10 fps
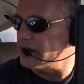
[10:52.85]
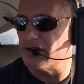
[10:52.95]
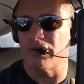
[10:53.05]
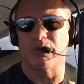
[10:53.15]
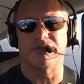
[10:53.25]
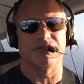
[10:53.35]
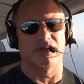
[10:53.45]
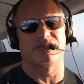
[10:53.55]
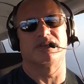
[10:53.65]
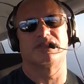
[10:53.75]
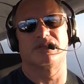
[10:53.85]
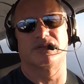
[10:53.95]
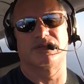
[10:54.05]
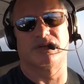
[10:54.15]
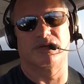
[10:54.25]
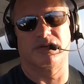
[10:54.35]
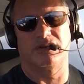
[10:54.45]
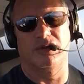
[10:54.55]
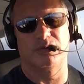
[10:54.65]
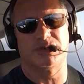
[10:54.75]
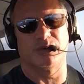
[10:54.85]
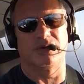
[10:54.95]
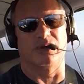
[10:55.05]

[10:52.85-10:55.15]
Arrow 15600, no joy